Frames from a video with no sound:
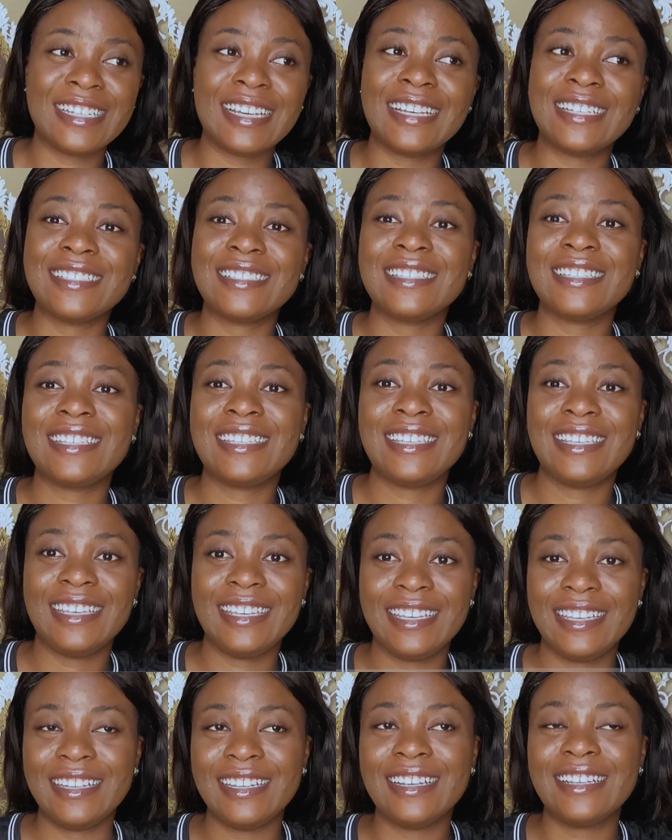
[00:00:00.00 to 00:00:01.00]
as a
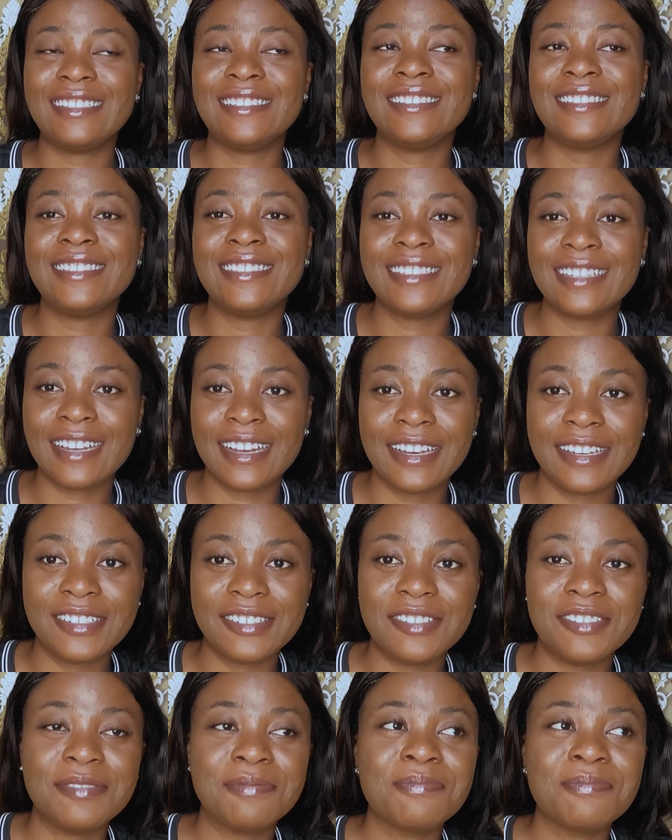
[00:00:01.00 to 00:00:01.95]
kid, as a child.